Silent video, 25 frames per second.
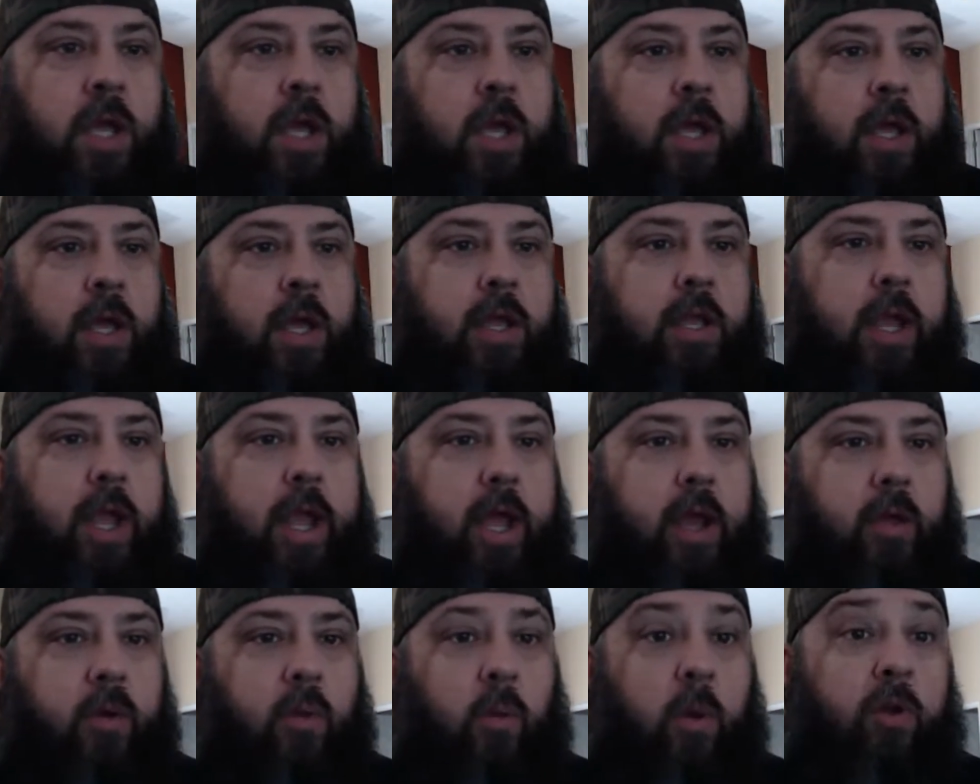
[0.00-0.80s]

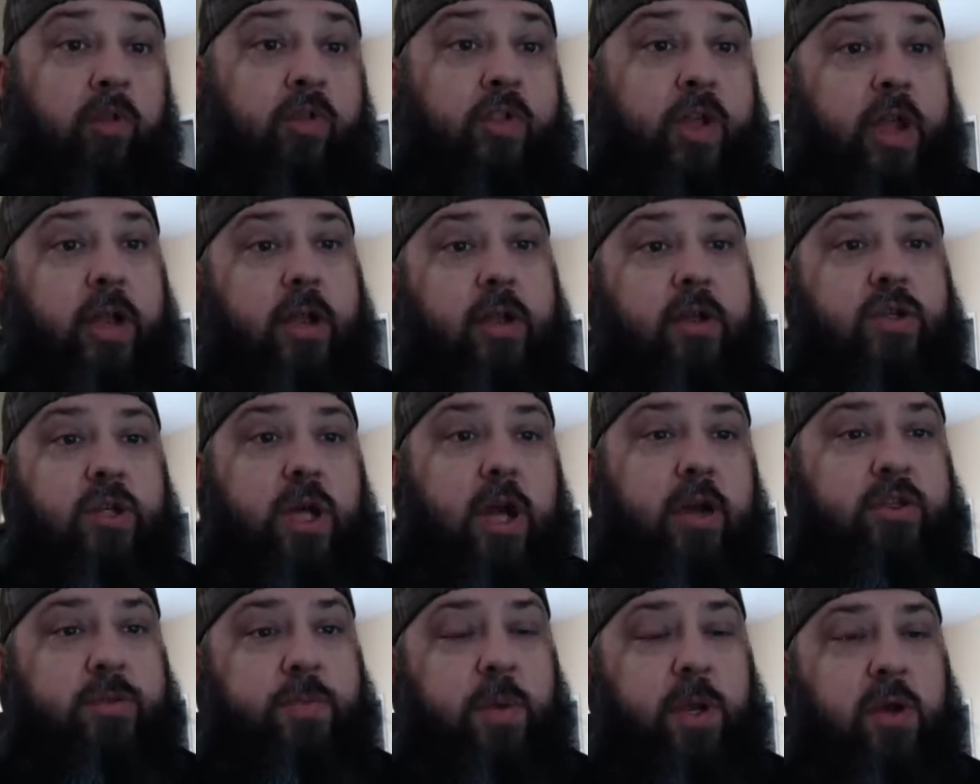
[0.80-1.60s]
Yeah, one thing that
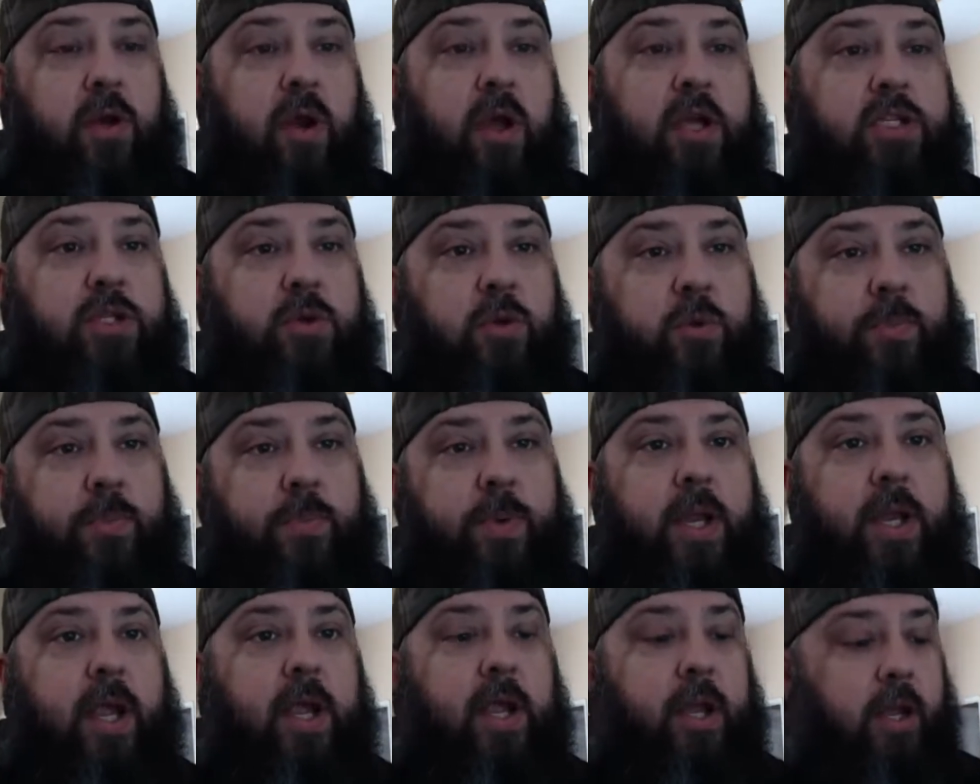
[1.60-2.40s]
drives me crazy with
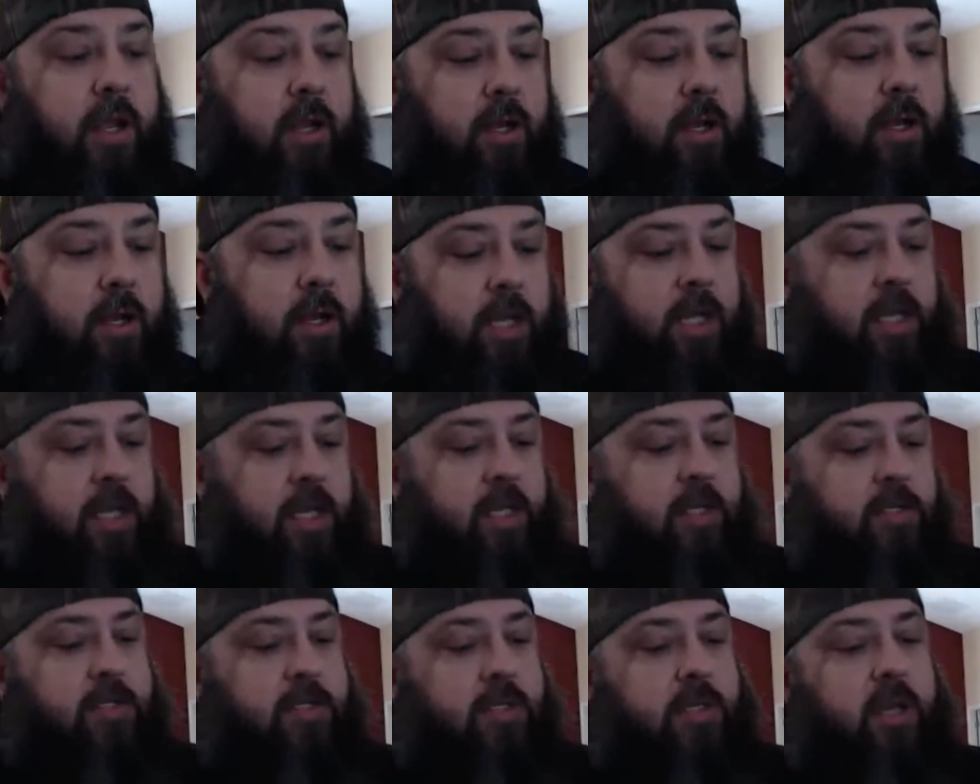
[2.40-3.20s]
Panini
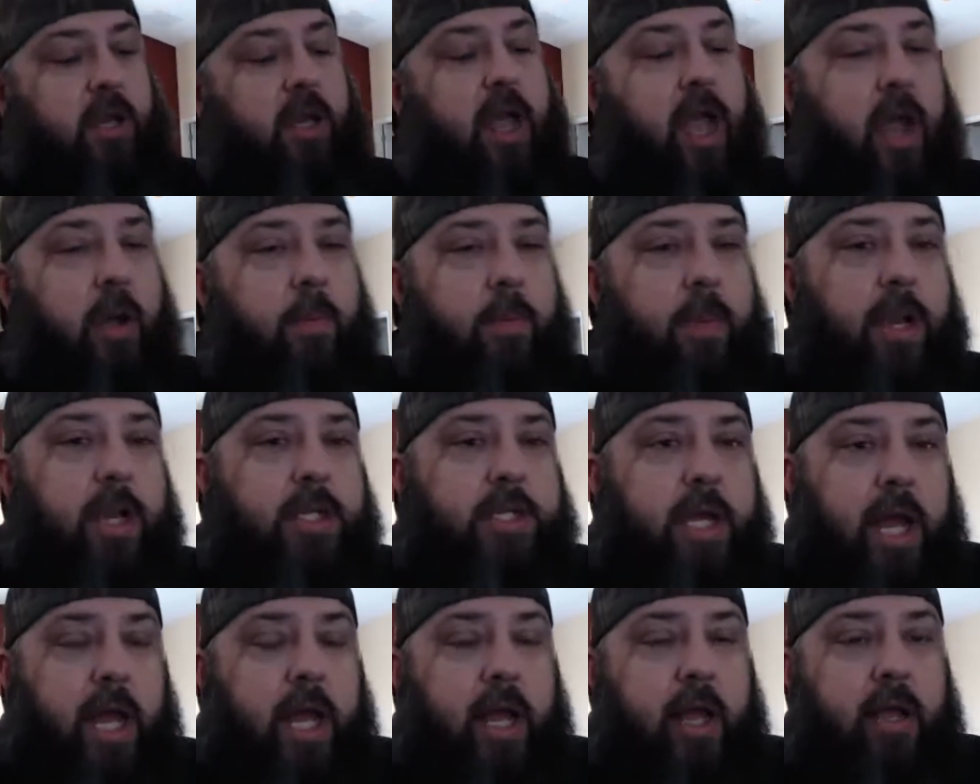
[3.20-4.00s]
is how many
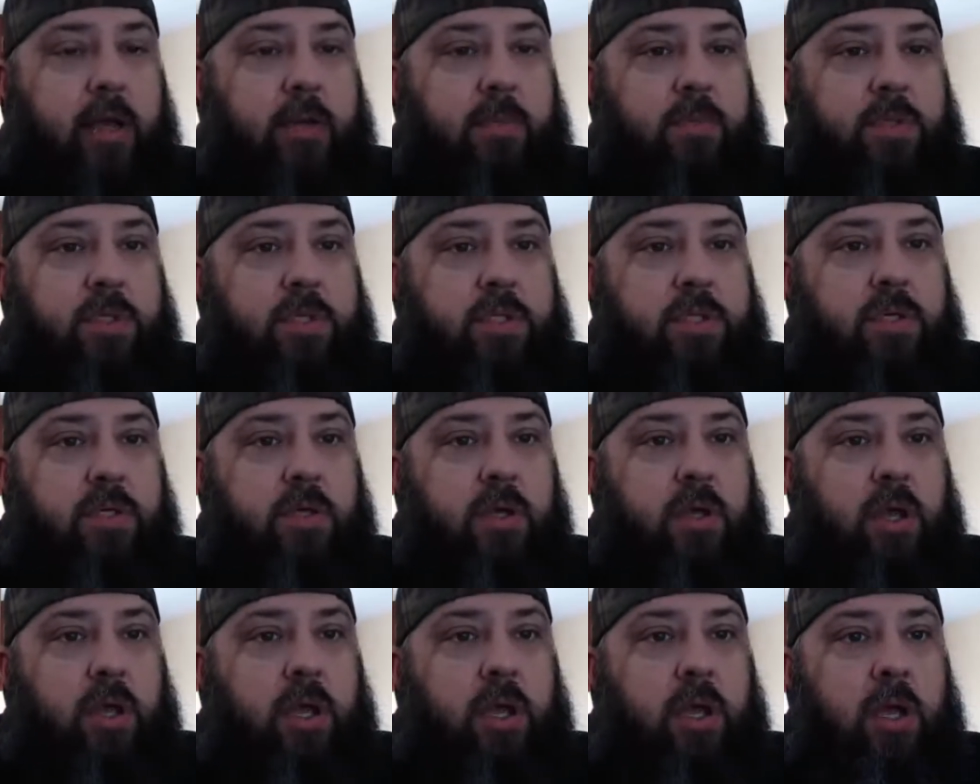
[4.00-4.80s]
times
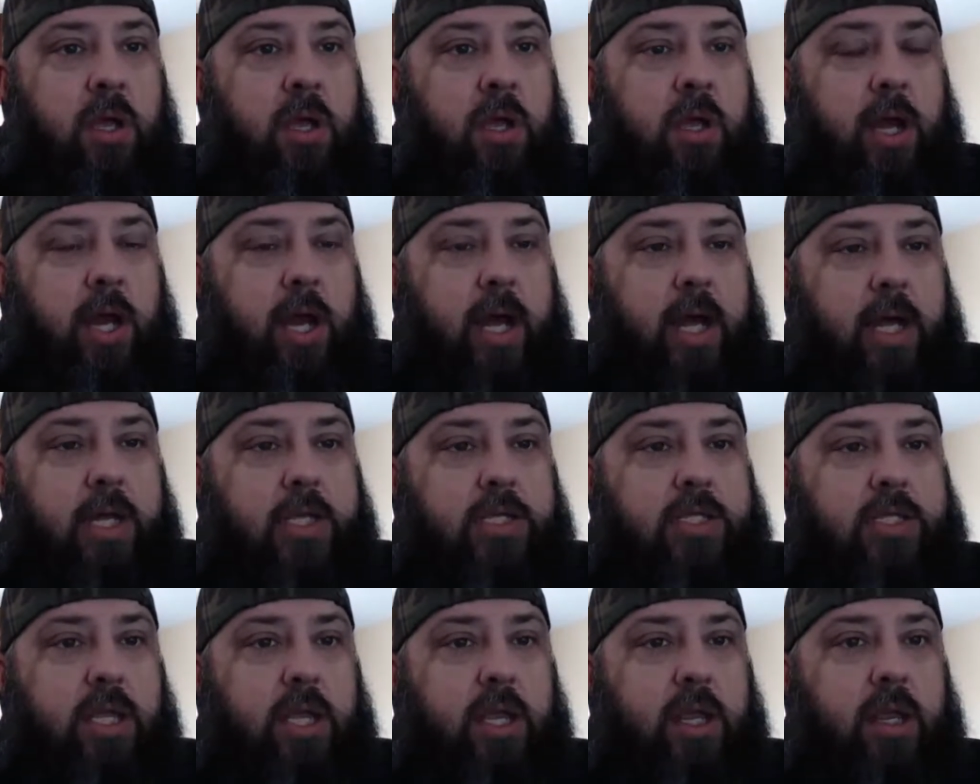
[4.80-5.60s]
I
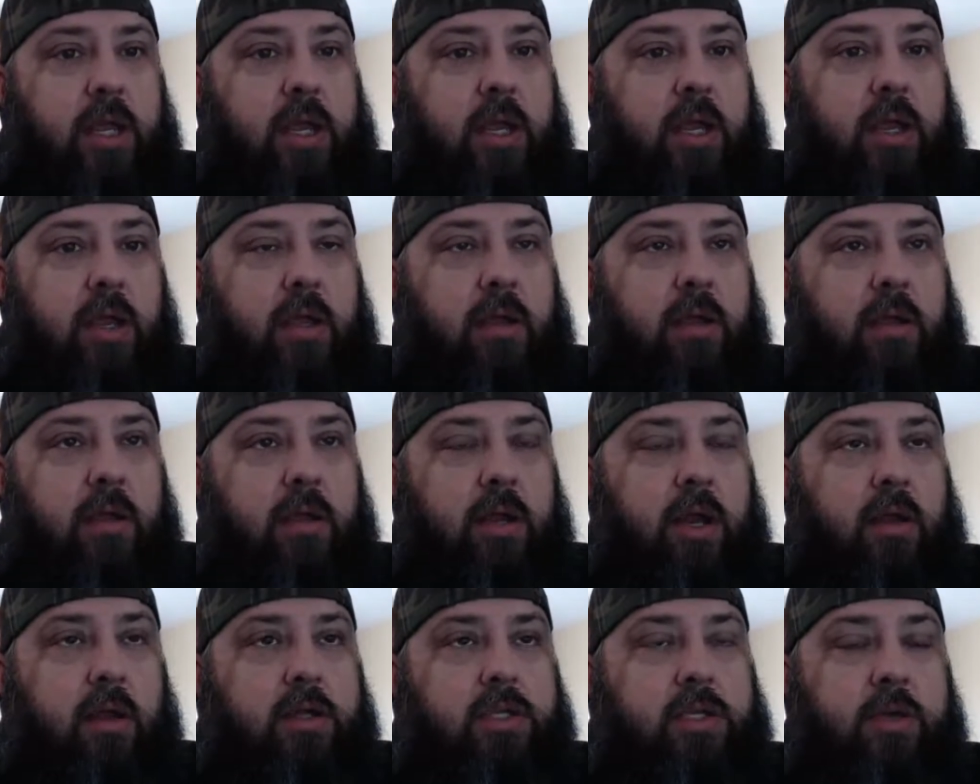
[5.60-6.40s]
see,
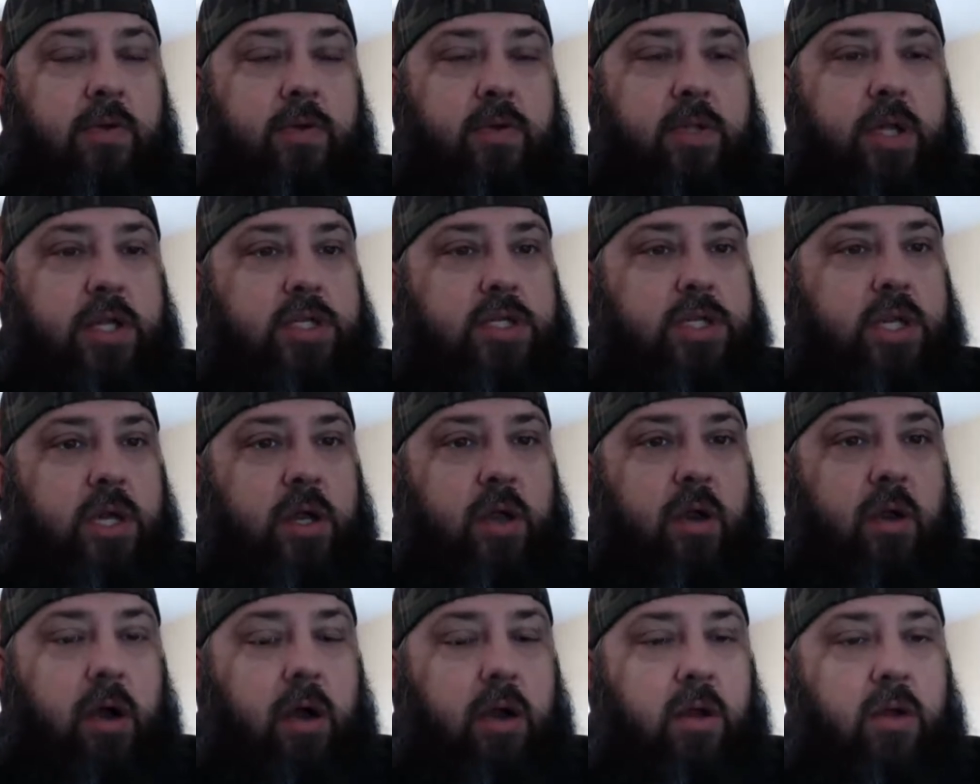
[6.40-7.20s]
because everything's sticker
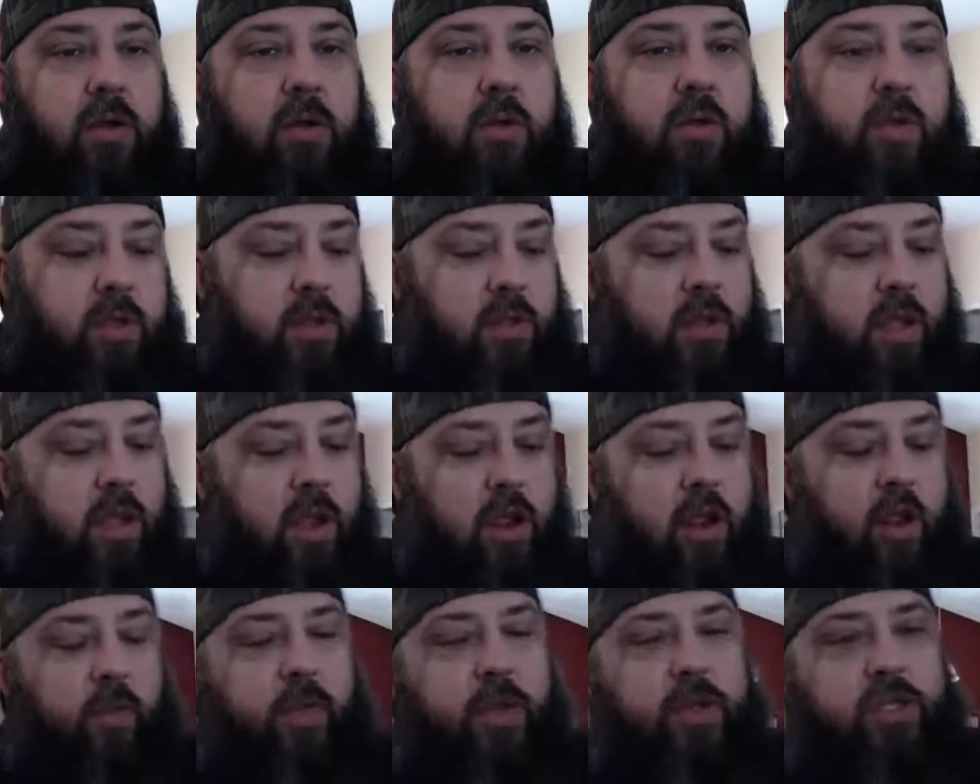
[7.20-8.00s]
auto, that they
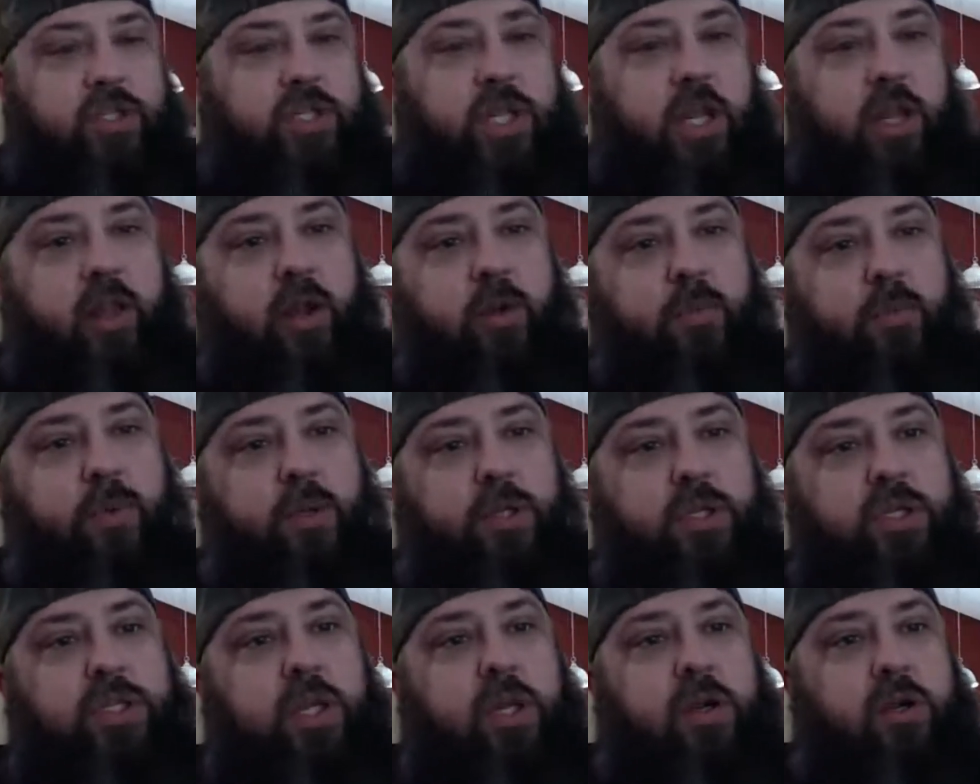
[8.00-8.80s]
don't put the
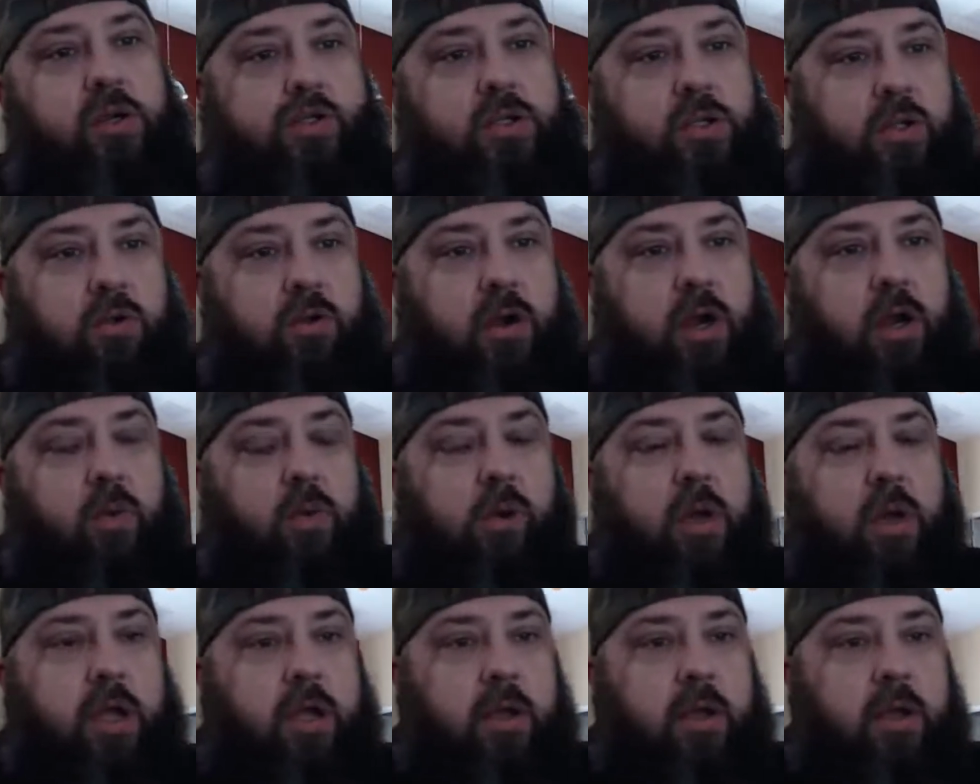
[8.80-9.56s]
stickers on the right way.